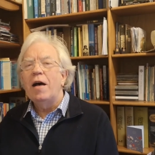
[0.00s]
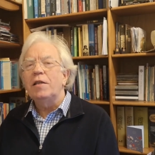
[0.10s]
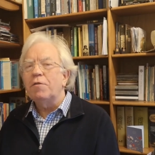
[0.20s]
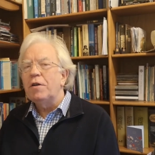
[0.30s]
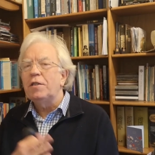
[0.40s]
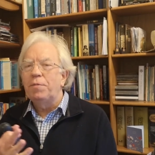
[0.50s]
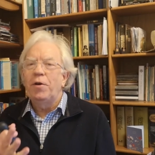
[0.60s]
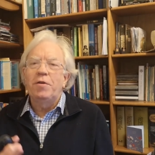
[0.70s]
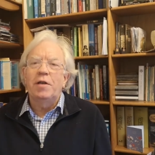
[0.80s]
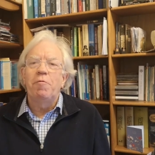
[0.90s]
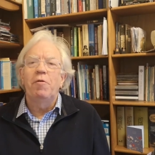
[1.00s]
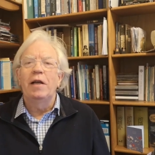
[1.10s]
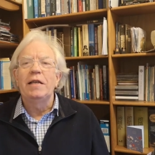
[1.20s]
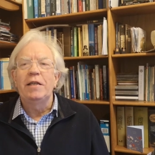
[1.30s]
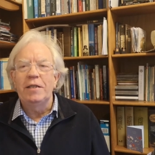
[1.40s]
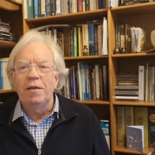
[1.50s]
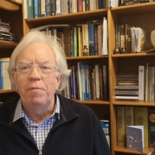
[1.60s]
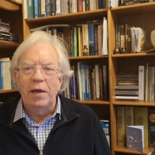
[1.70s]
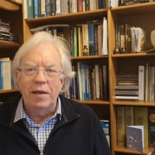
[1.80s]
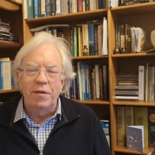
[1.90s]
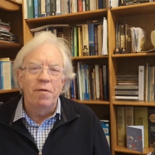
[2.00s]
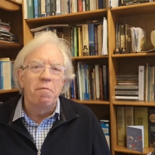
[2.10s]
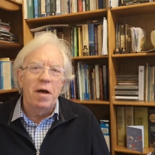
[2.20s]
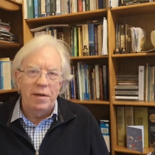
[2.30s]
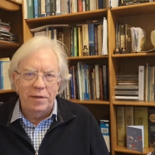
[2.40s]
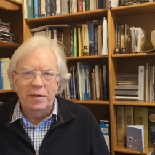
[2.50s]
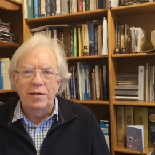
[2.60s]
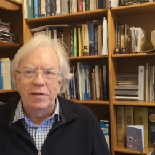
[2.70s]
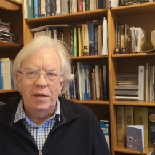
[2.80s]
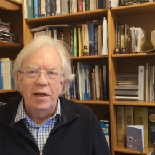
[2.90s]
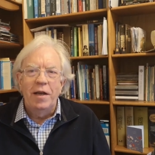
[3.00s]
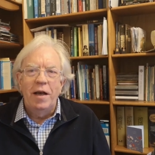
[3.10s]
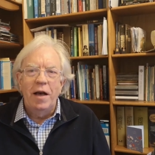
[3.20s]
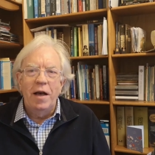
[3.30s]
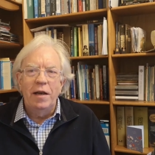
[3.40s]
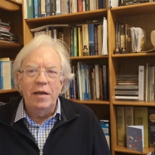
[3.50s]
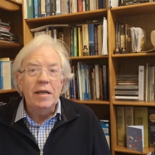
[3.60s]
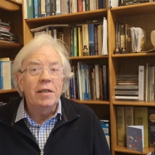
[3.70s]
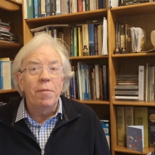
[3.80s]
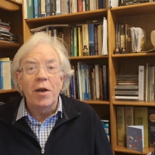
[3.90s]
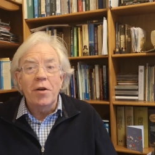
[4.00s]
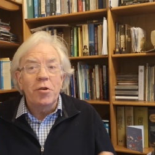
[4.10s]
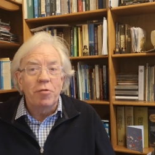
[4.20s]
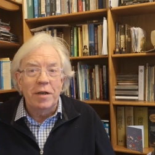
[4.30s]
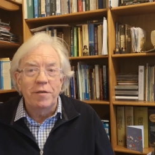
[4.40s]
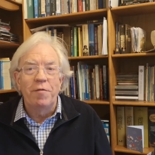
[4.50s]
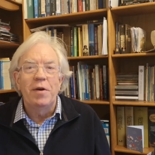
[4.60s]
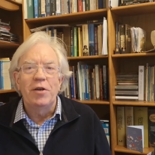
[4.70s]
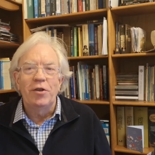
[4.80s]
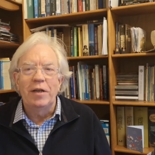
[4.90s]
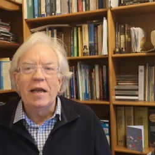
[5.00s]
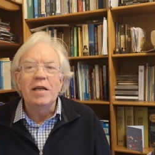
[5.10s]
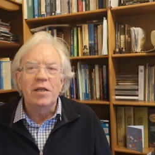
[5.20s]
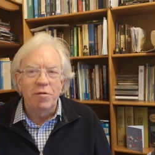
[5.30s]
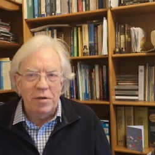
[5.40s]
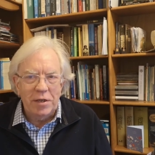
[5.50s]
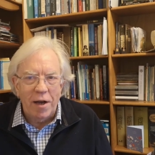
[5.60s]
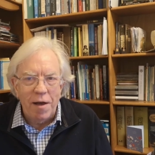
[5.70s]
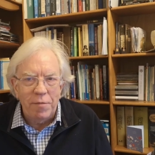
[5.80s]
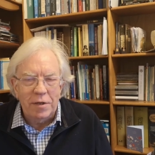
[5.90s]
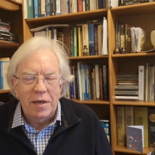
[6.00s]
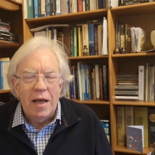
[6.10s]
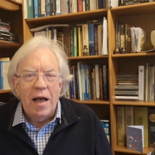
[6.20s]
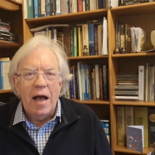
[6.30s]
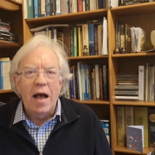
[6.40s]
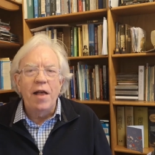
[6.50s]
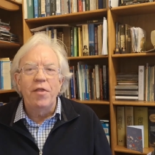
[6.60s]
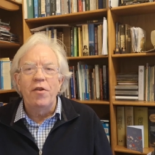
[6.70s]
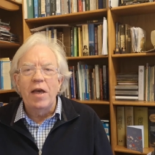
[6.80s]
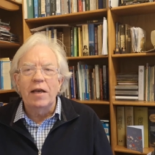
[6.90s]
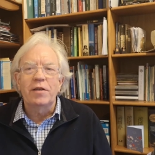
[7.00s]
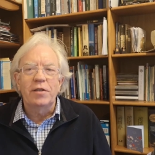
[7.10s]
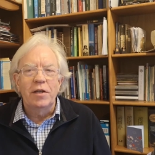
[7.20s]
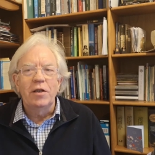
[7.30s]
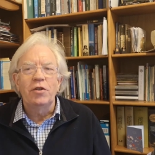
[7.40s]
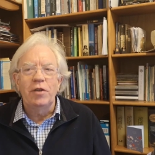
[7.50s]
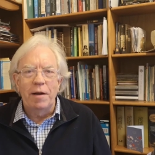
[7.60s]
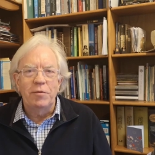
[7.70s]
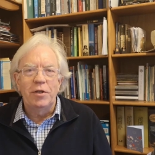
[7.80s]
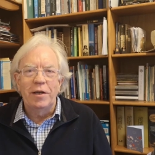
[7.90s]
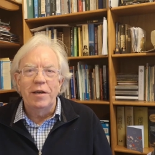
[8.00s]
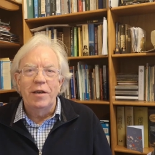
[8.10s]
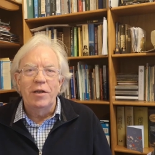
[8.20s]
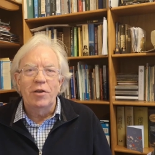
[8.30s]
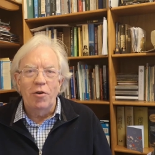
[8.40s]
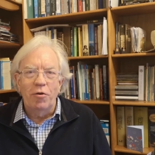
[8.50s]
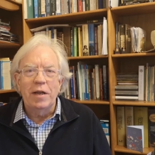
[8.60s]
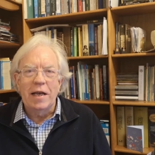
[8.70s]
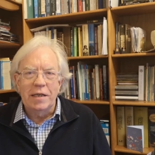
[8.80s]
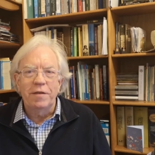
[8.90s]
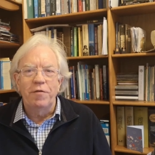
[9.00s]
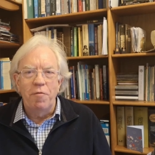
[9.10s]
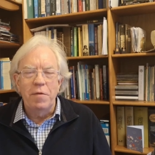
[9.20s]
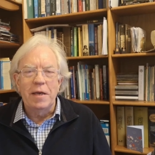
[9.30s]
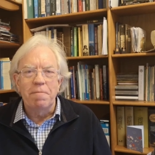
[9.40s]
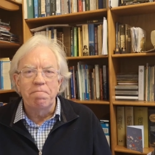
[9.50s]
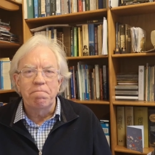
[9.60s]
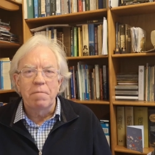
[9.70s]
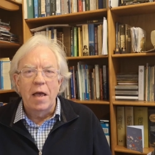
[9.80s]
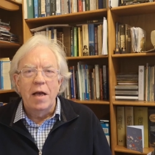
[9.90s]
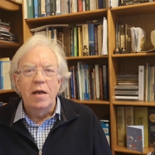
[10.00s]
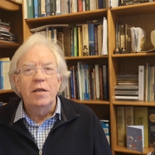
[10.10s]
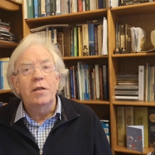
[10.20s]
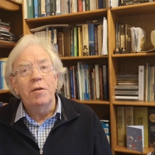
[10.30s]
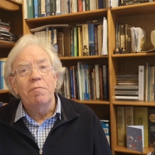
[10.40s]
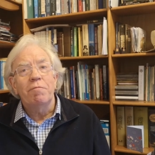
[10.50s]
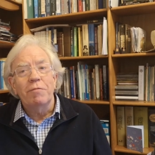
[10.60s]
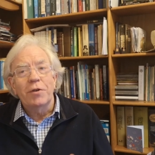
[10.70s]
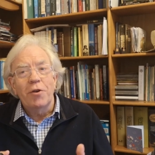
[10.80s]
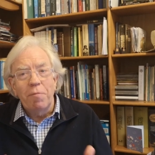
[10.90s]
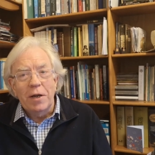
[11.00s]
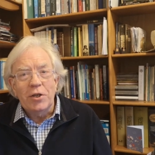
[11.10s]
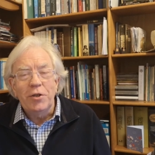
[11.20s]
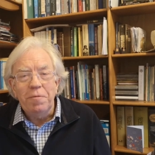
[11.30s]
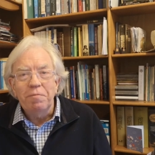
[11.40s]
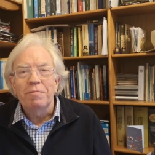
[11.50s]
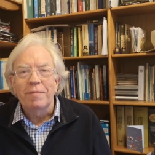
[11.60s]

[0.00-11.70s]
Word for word: And so I suppose I will anticipate the months uh, leading to my own transformation into retirement and the next chapter God has for me. So, God bless you.